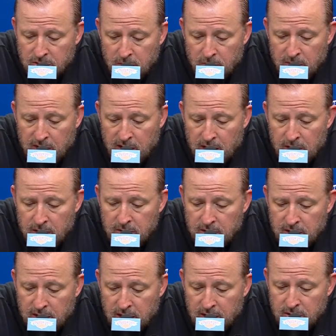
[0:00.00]
we're
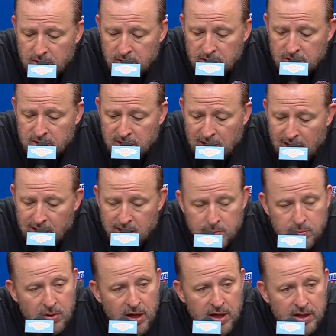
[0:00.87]
getting good
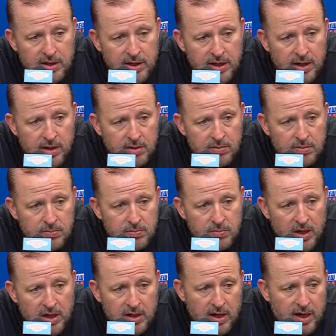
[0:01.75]
solid play there.
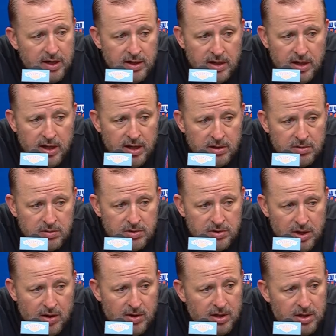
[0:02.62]
And
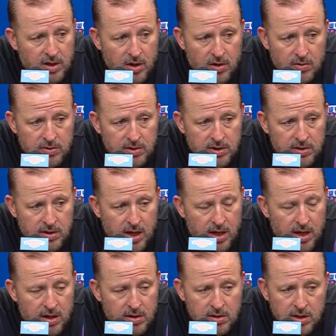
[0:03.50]
Jericho
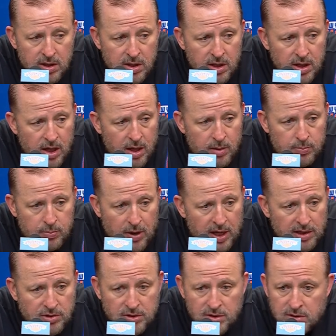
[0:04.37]
and
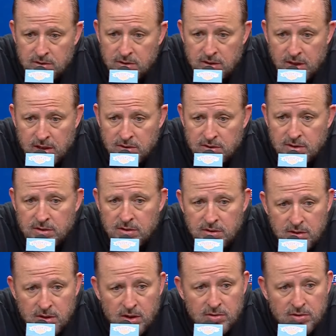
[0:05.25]
Precious, just,
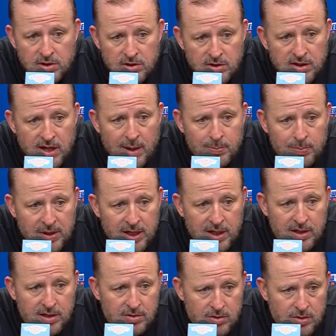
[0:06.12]
you know, to step
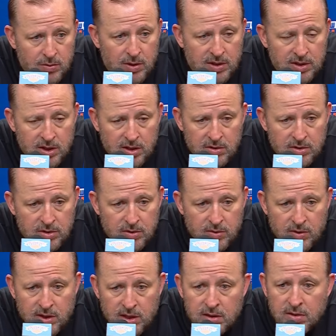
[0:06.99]
in and do what they're
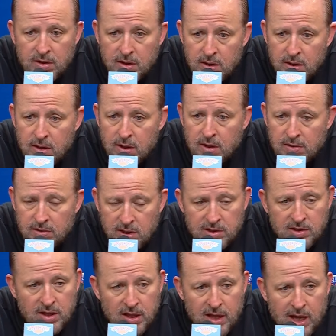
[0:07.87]
doing
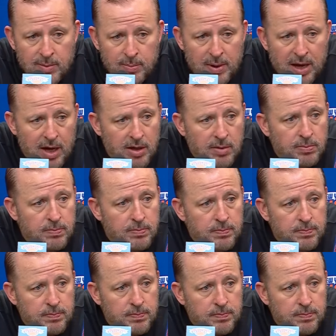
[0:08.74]
says a lot about them.